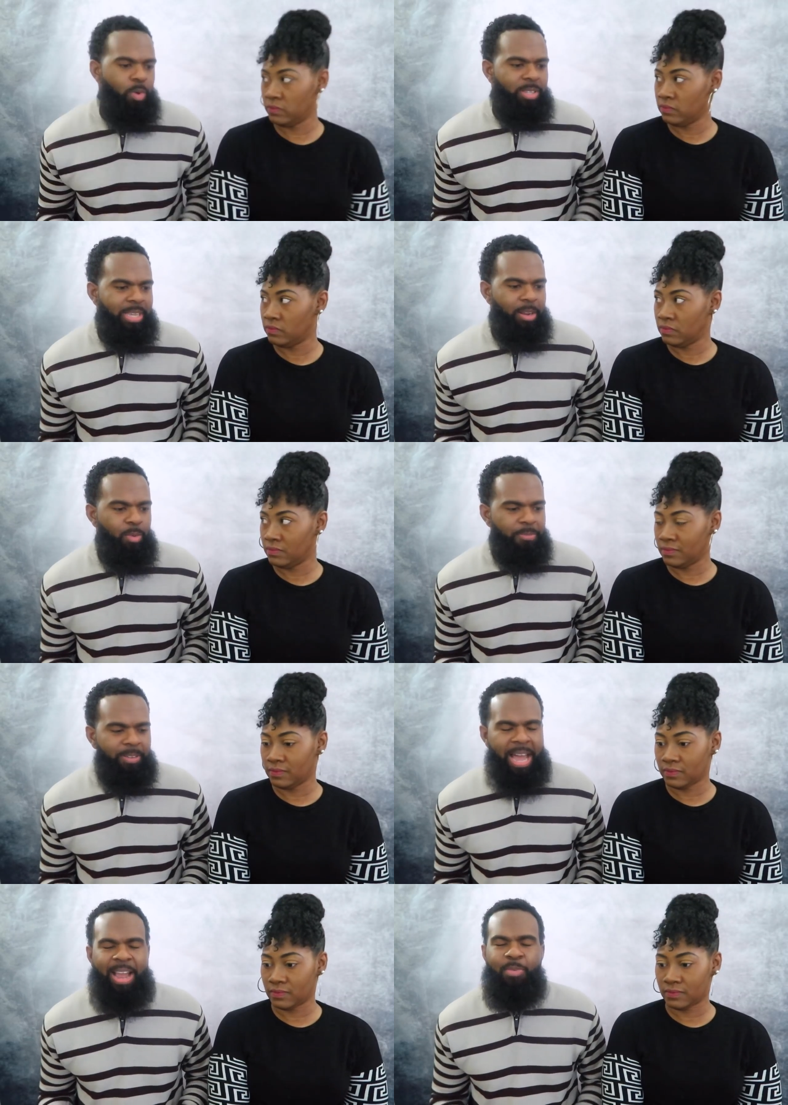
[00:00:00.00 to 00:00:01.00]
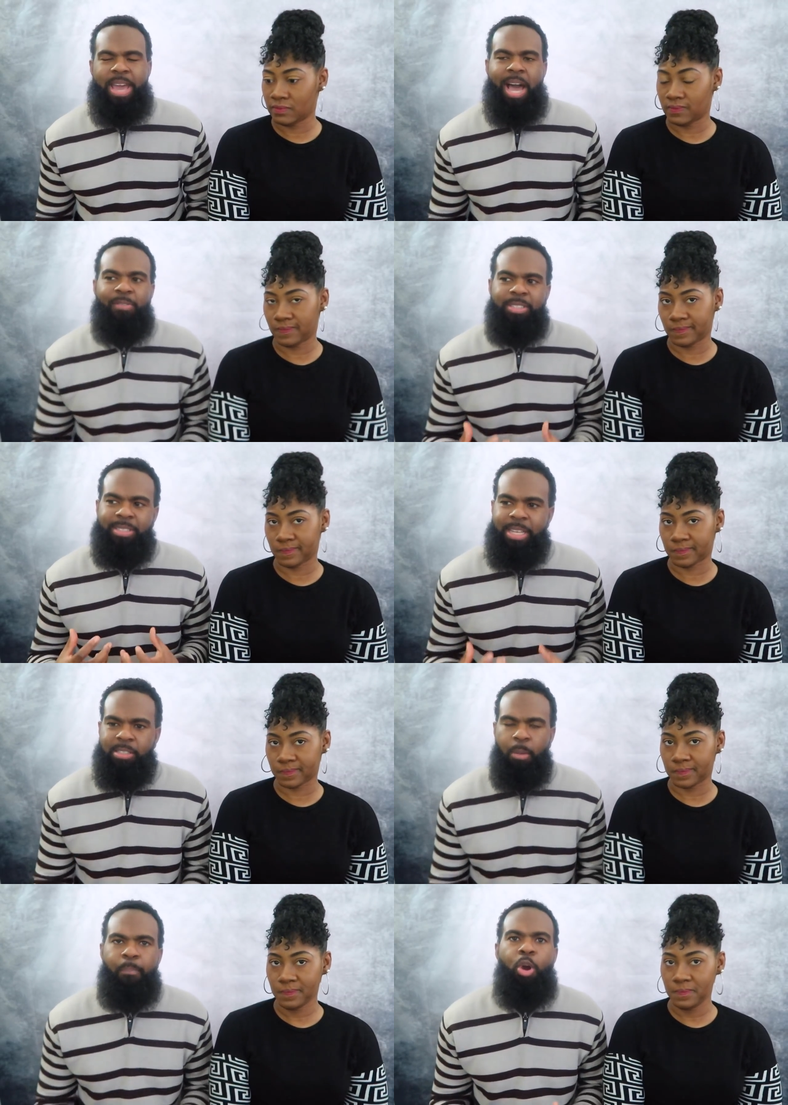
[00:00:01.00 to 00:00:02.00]
Speaker 1: we we feel like we have a
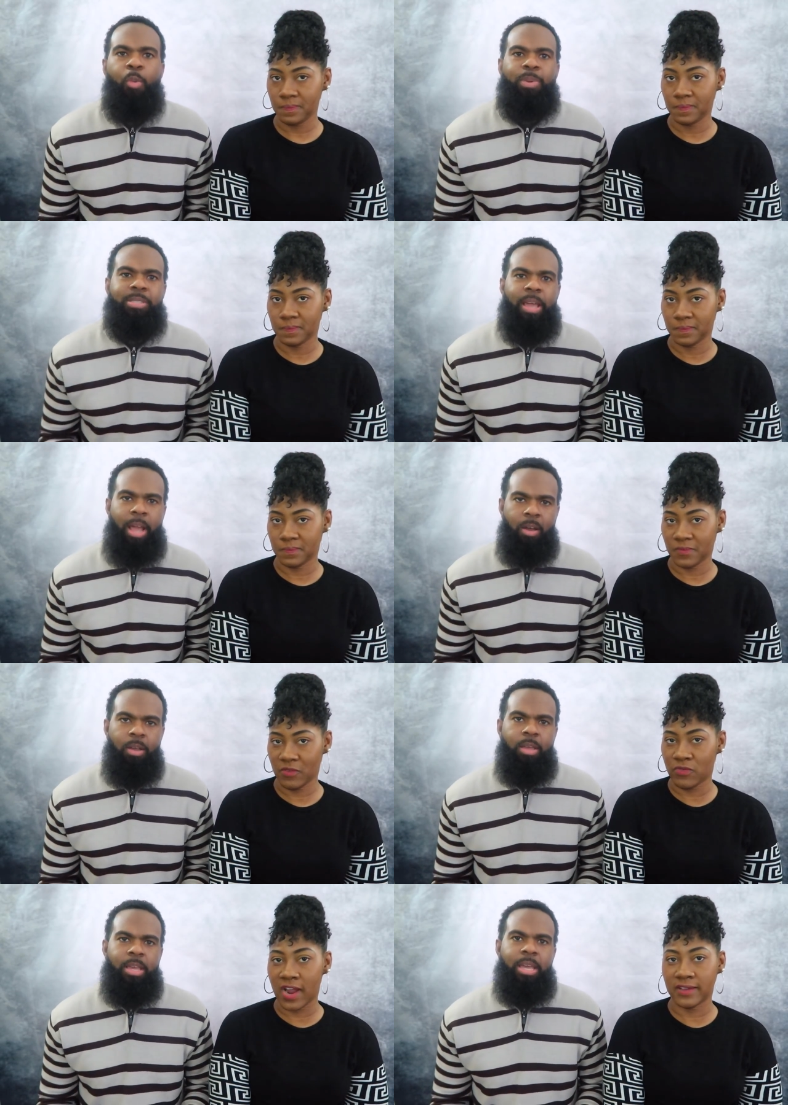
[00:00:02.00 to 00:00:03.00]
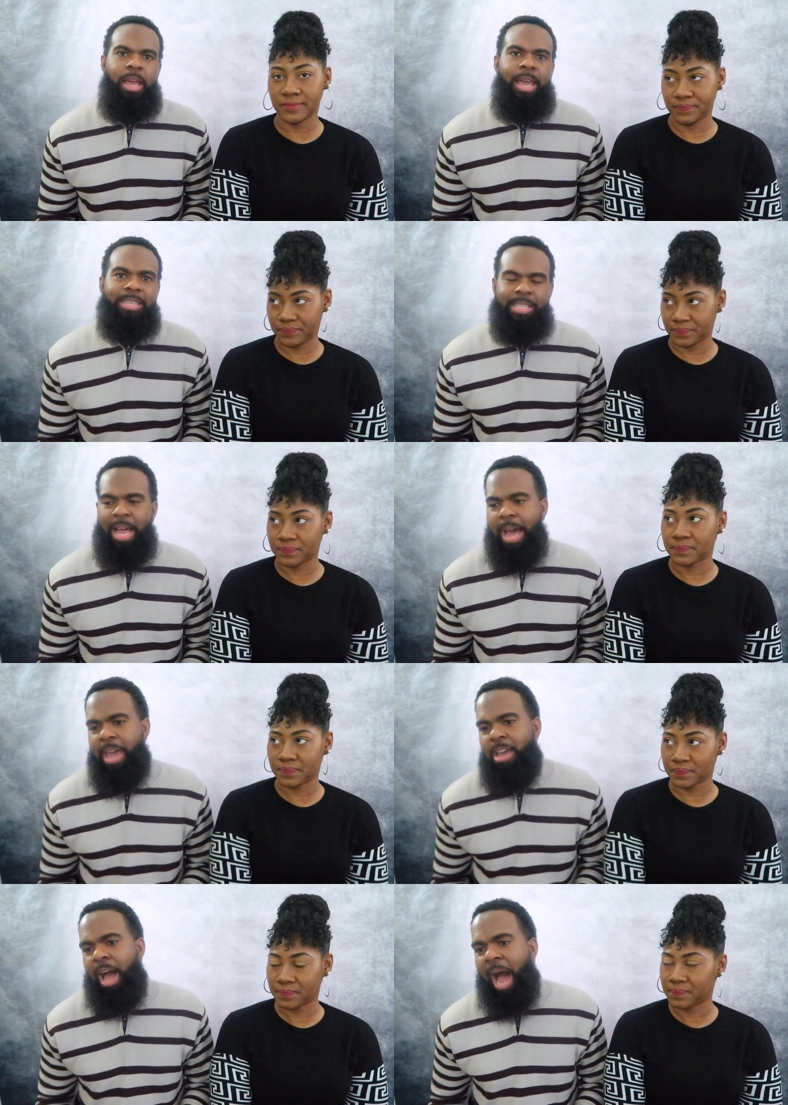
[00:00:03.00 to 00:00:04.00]
sense of purpose now. Right. It's
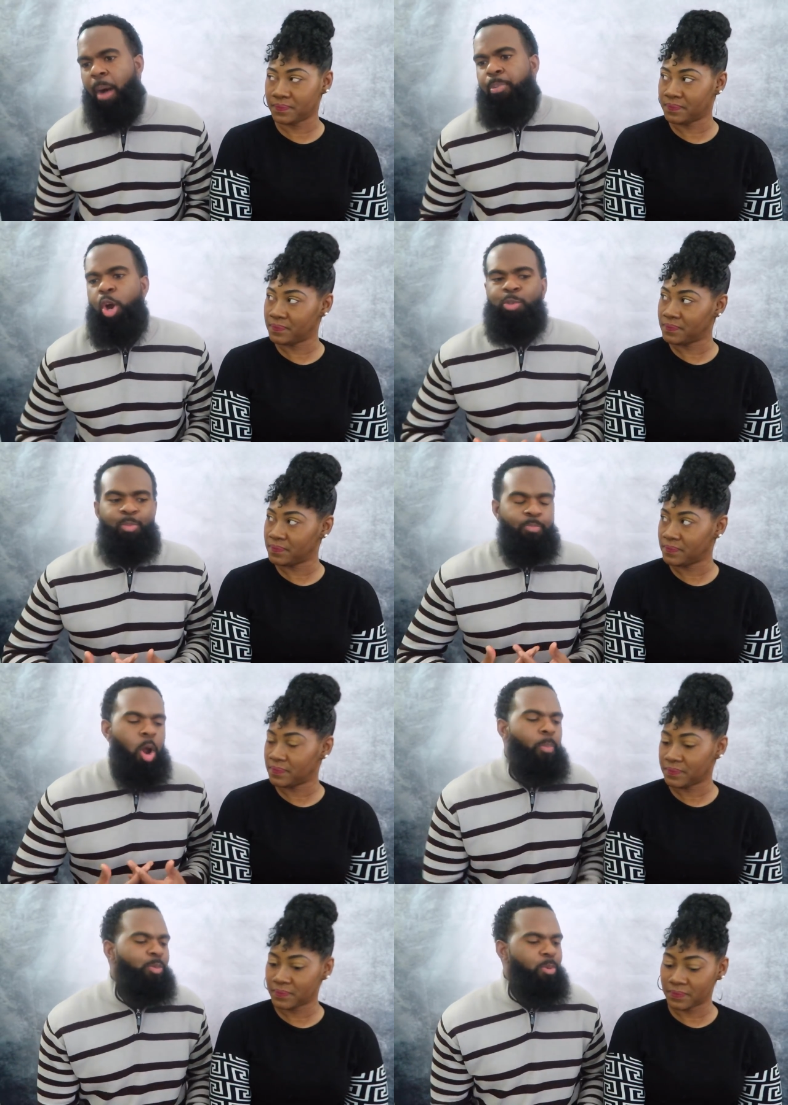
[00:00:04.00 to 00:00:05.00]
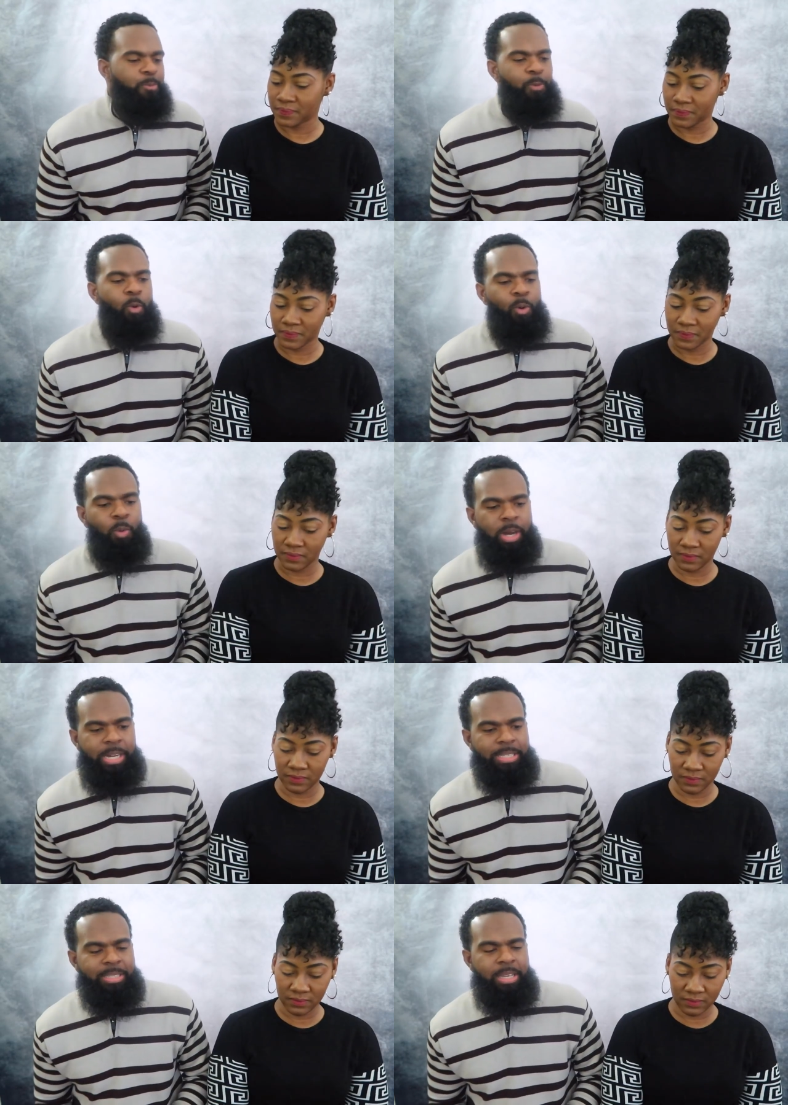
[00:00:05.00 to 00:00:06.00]
like our pur- purpose before
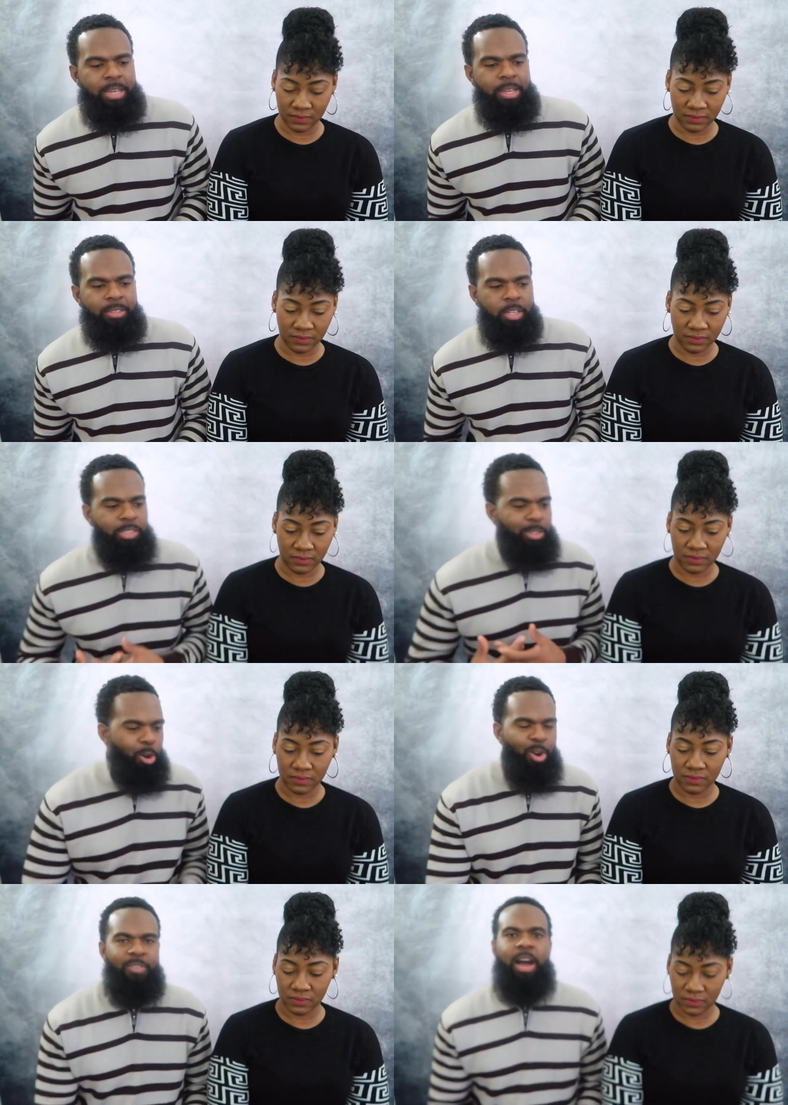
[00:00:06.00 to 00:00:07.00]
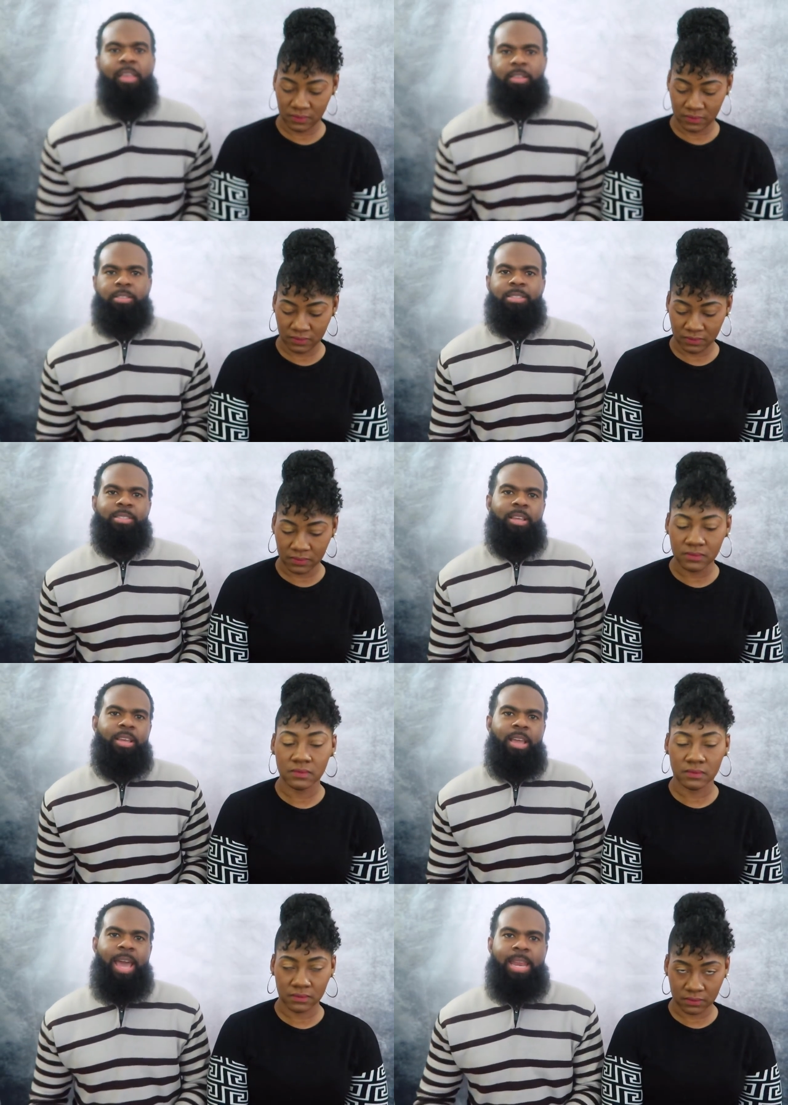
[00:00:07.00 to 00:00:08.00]
was to serve others
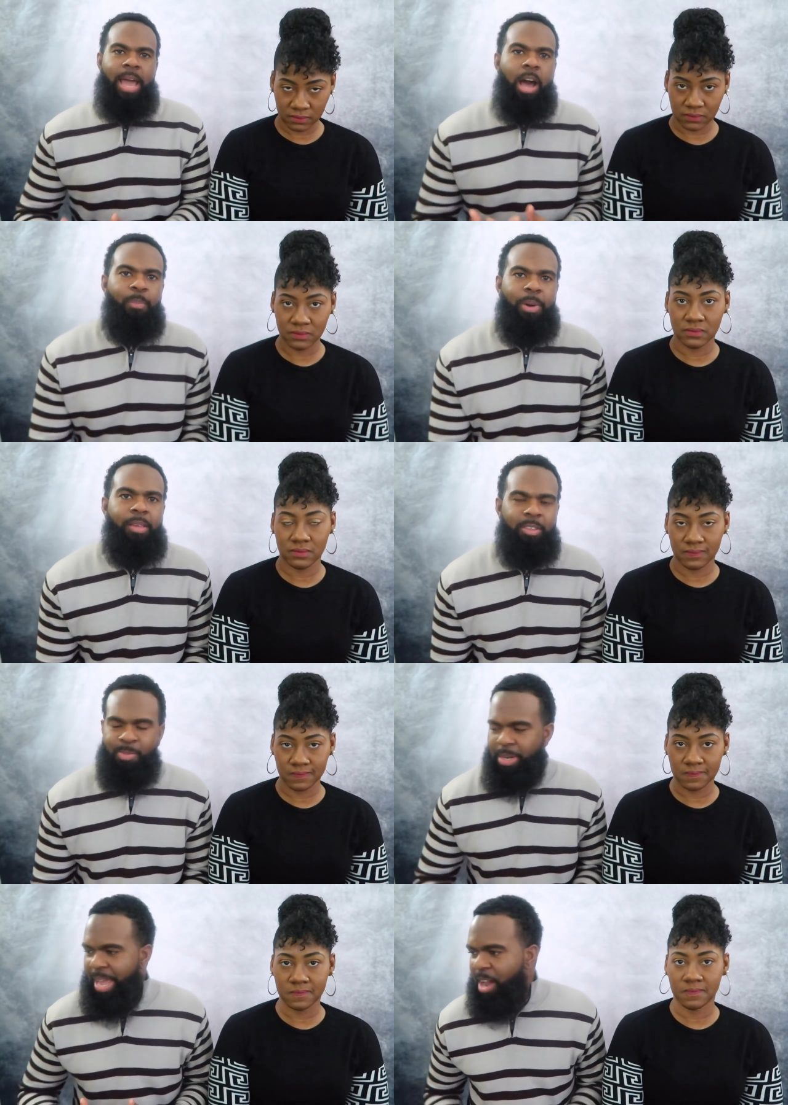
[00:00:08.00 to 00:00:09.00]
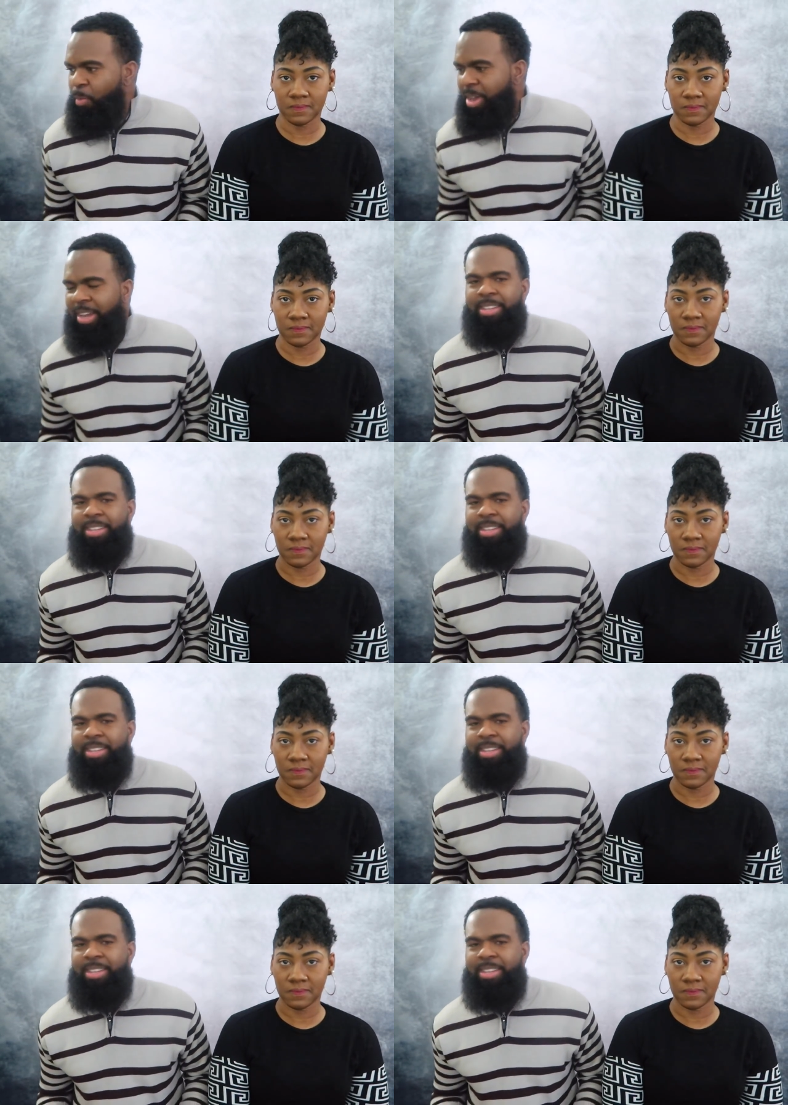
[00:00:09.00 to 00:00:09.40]
and to help others. But now we